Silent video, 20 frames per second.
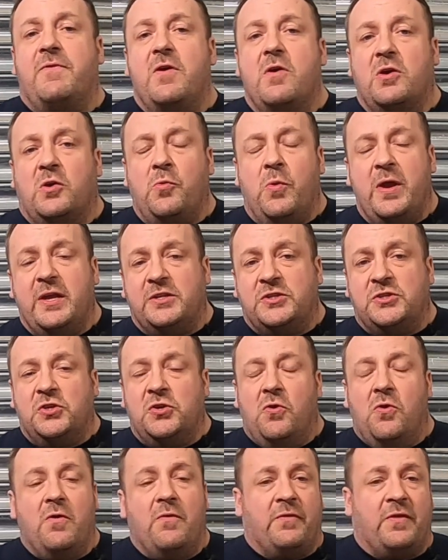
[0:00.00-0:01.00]
you a quick
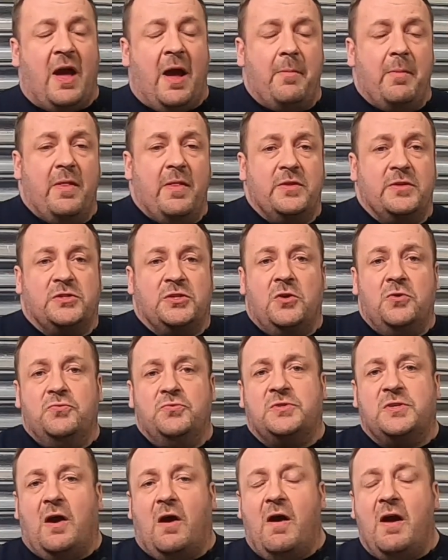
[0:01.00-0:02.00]
tour of a couple of the
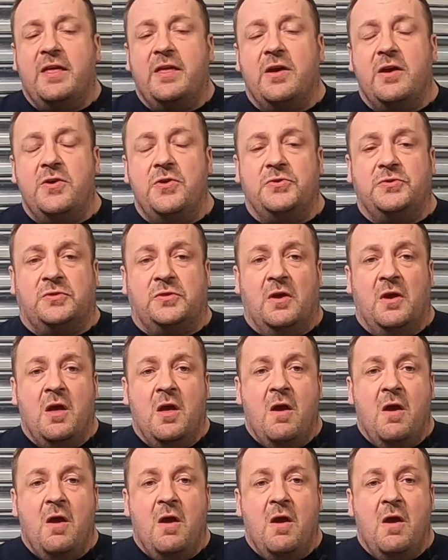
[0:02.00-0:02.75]
tools that I use